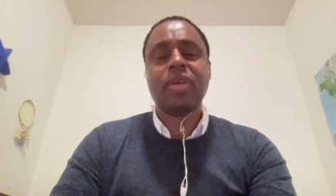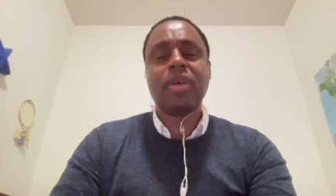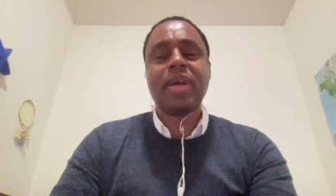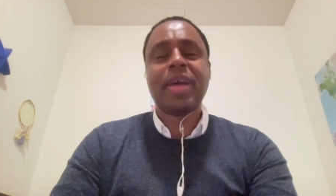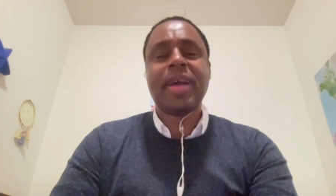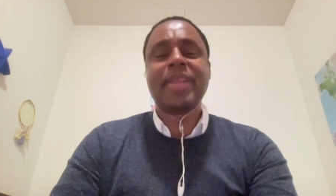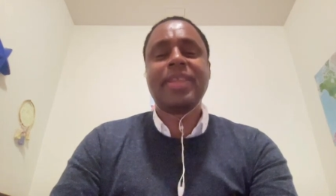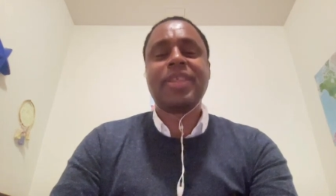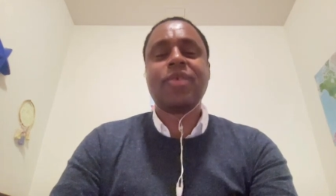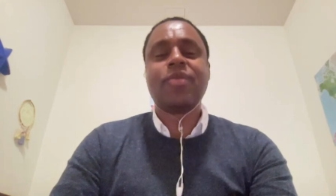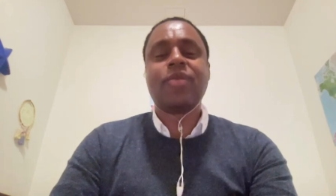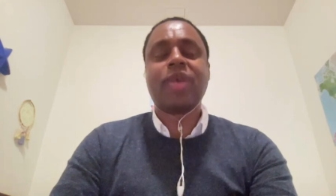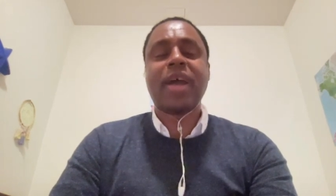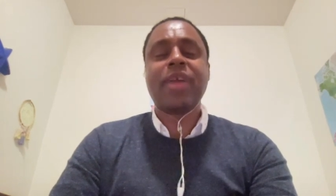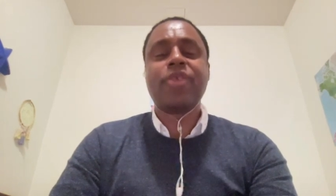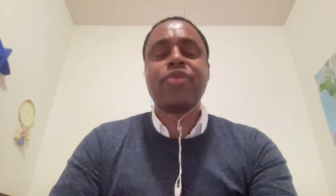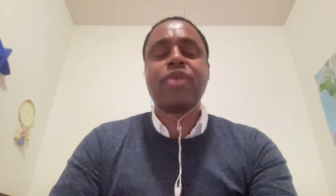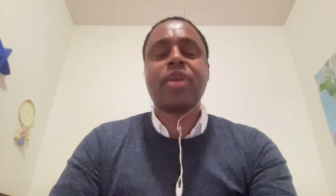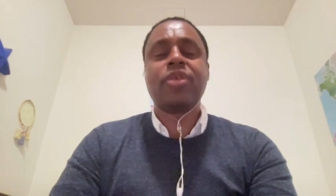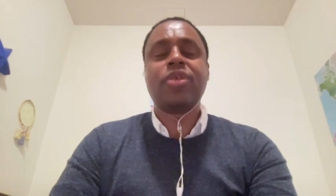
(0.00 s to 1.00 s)
And so, what I
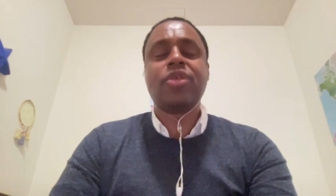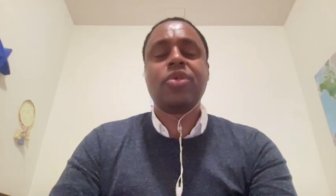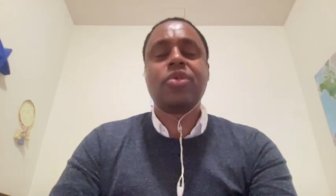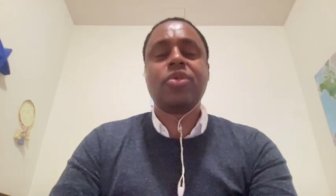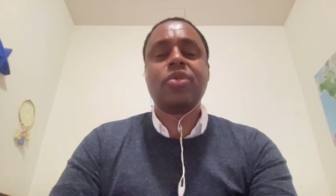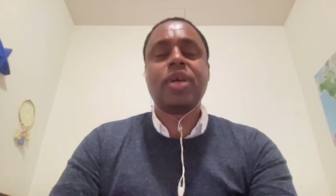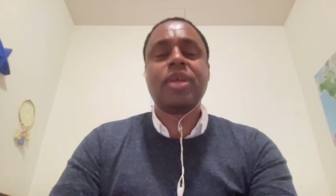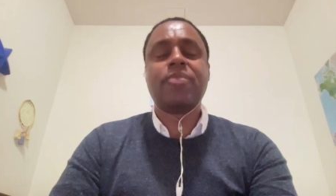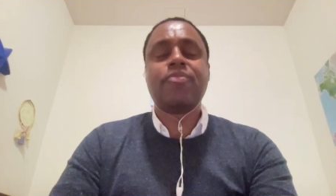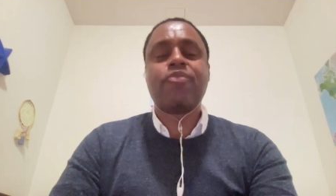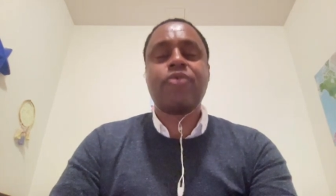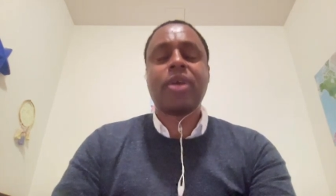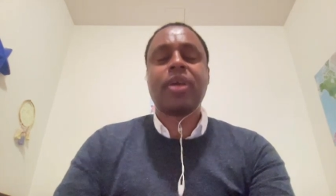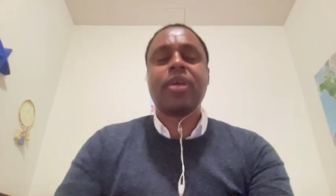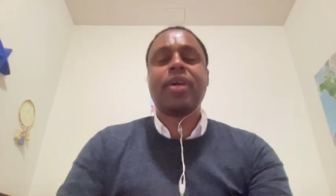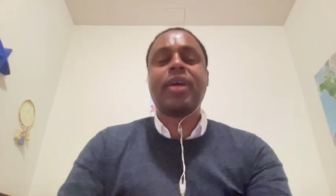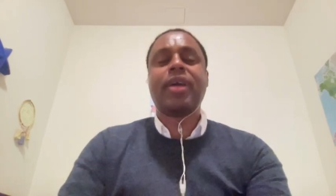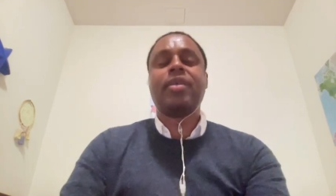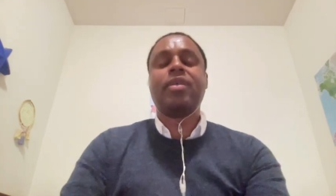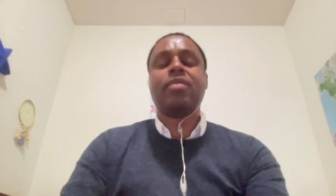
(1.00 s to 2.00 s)
try to do is
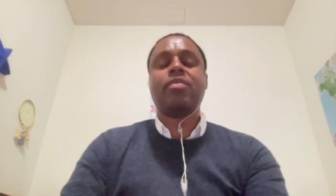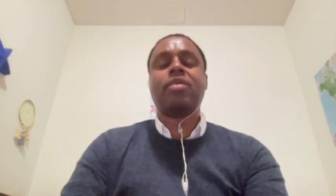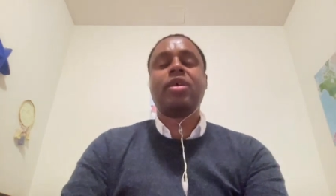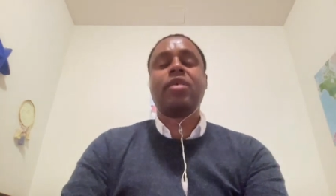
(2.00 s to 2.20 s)
bring a